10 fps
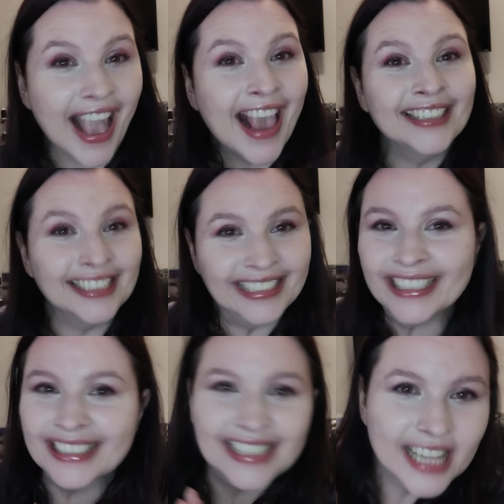
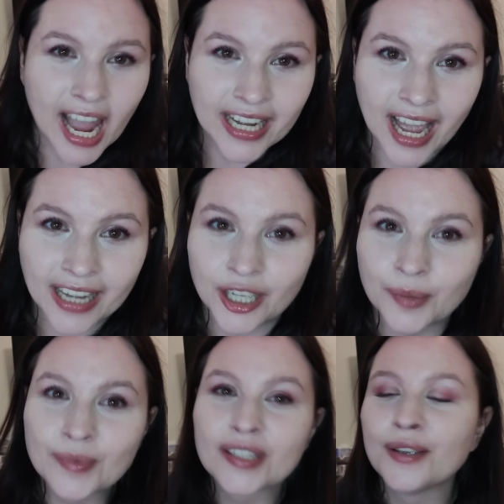86 line
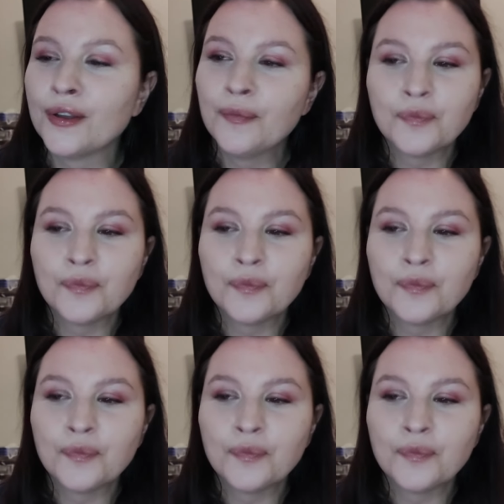items.